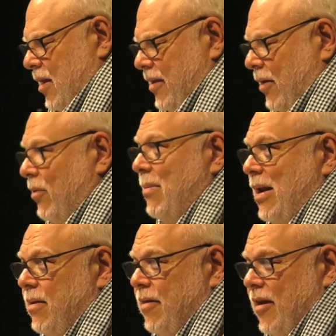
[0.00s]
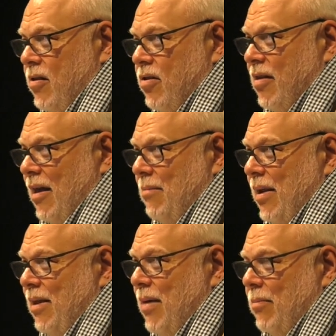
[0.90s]
there were many things and
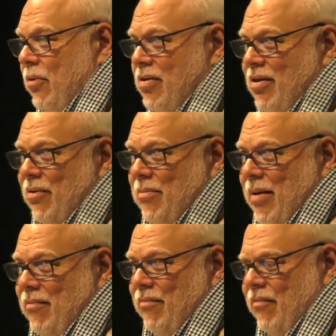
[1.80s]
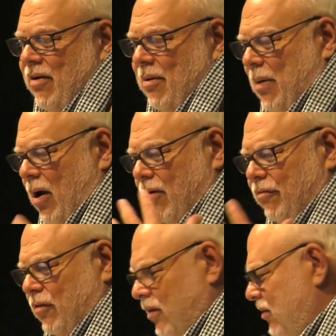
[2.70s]
many memories that remain very
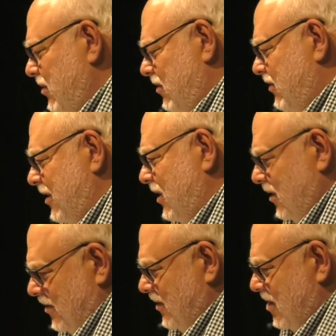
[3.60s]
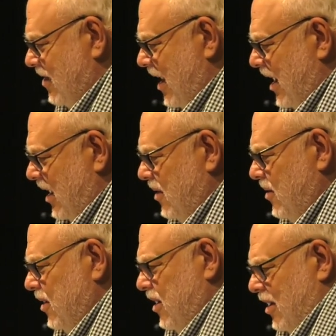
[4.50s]
powerful still to this day.
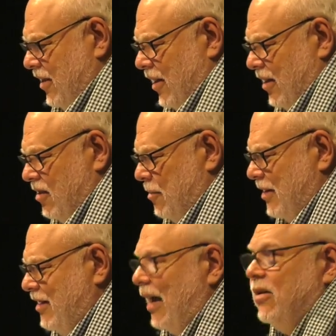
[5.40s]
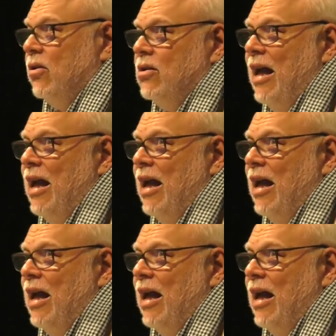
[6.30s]
The spectacular